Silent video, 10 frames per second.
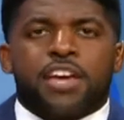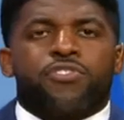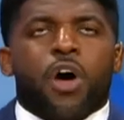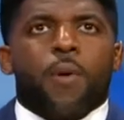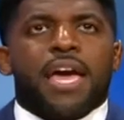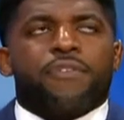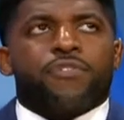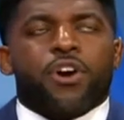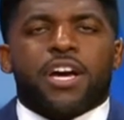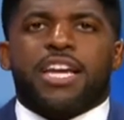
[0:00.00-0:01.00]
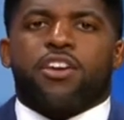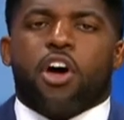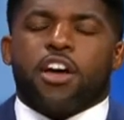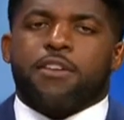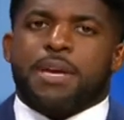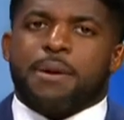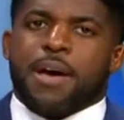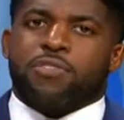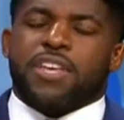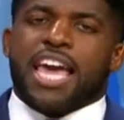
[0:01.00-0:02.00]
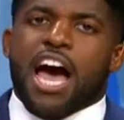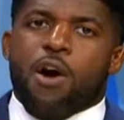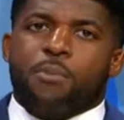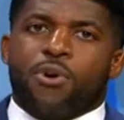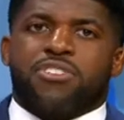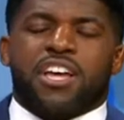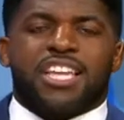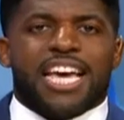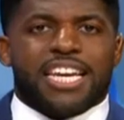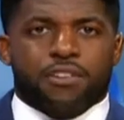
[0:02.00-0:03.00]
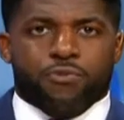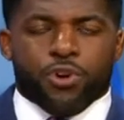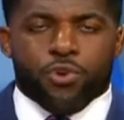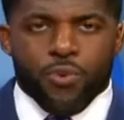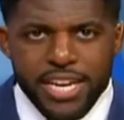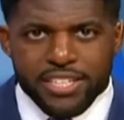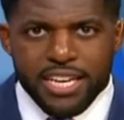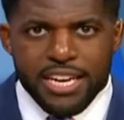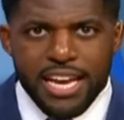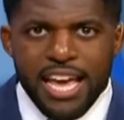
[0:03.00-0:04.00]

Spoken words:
So if you're going to talk to me about the Cowboys' collective regression,